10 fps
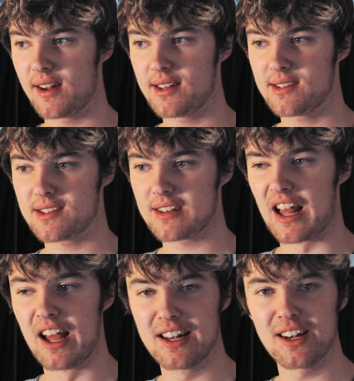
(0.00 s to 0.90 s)
it's
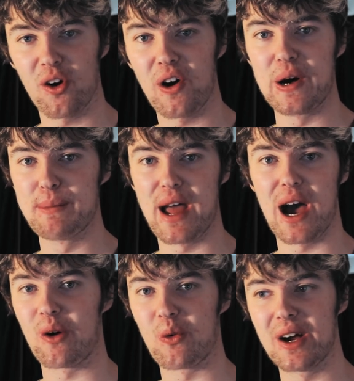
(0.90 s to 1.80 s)
not
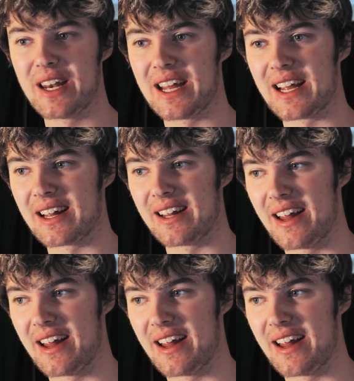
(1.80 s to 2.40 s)
about winning,